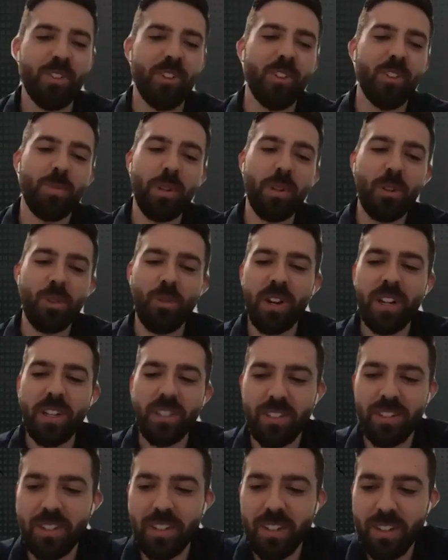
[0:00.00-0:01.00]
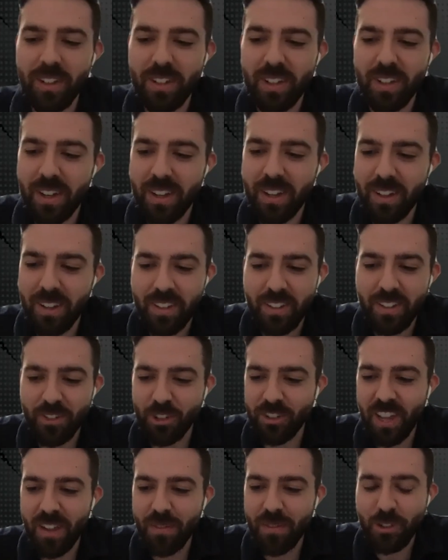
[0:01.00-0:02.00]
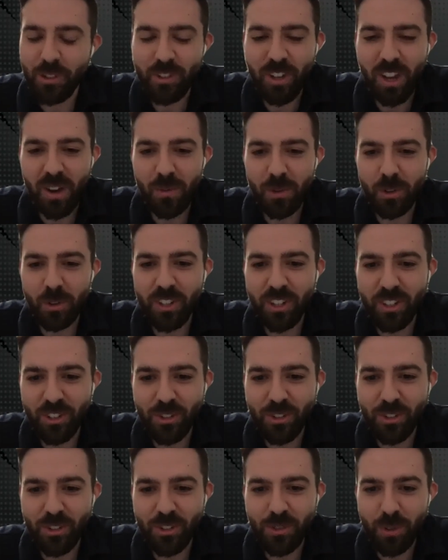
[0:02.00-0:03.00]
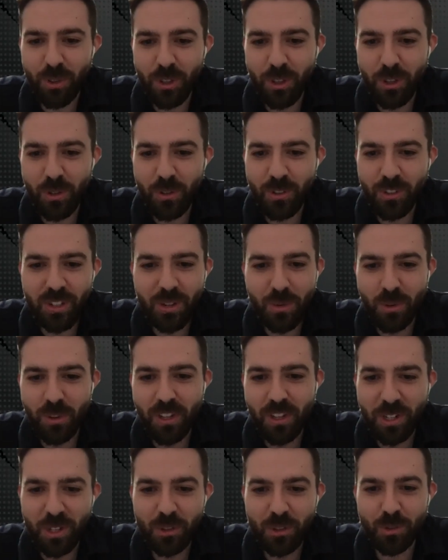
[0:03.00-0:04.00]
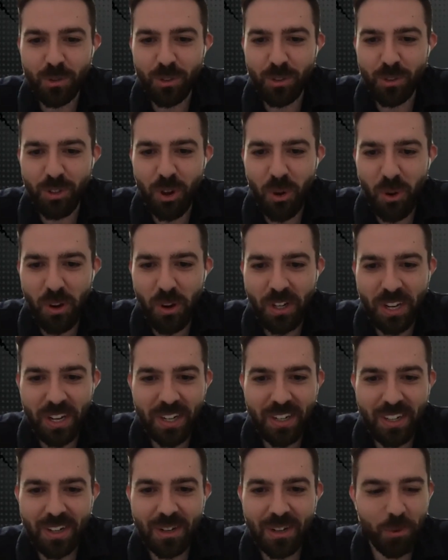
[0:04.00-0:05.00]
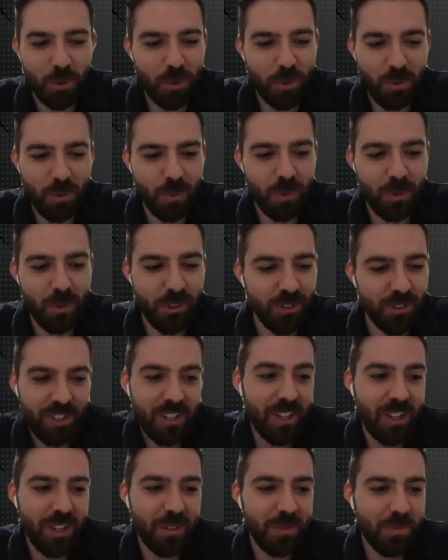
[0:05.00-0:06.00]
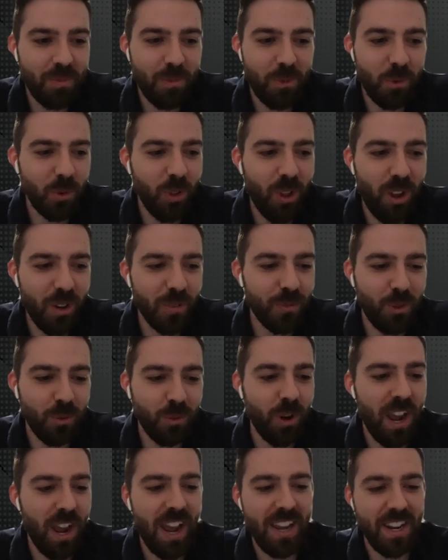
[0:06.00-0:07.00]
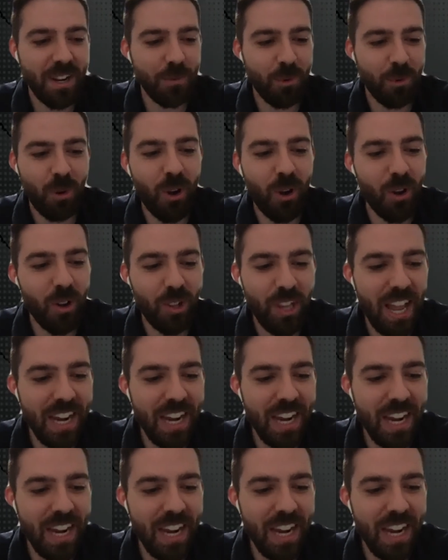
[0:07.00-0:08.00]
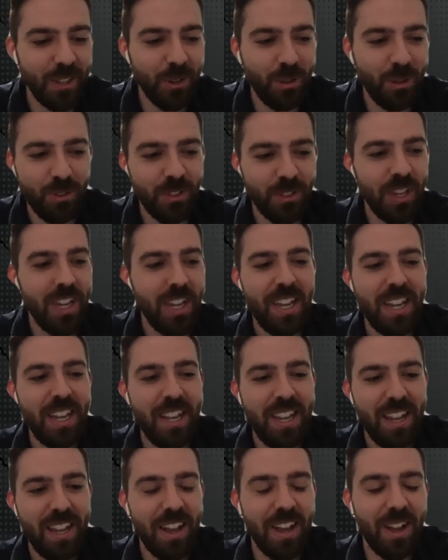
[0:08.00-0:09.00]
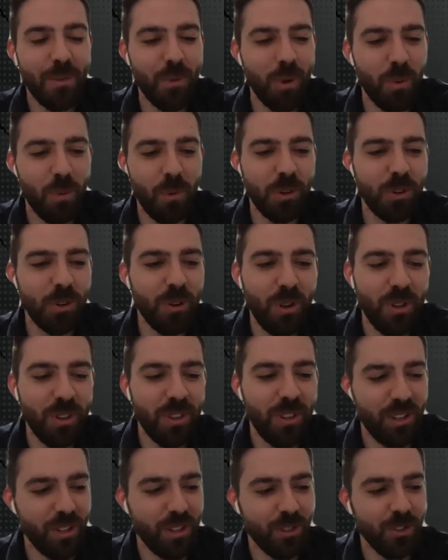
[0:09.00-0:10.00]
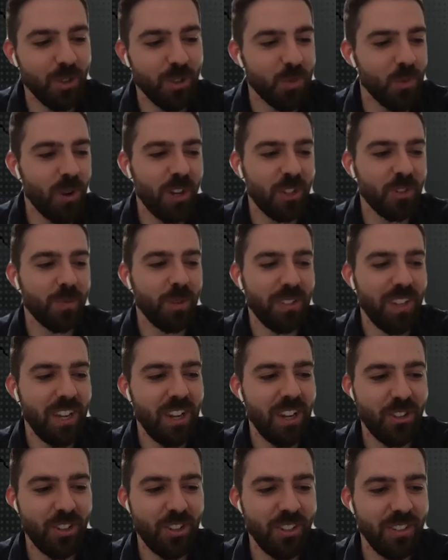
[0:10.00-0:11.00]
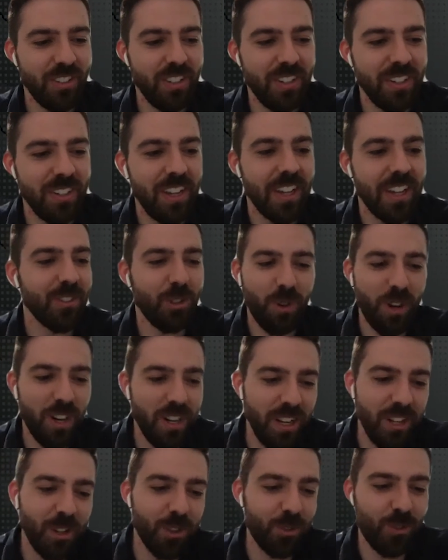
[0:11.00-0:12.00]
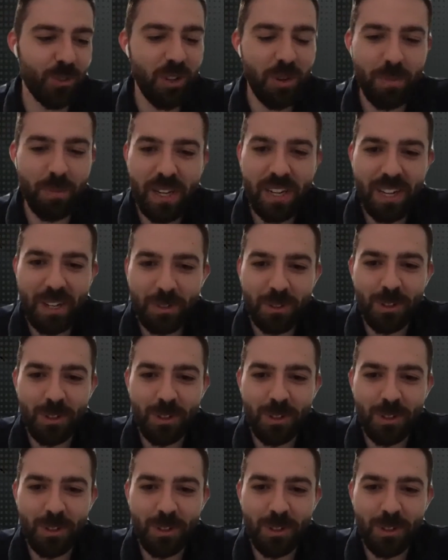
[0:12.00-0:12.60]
It's been great to uh, just have these conversations with you, see where the industry is going, and we're, we're just gonna we're along for the ride, and we're all aligning those uh, what we're doing to the consumer expectations, and it's a great industry to be in.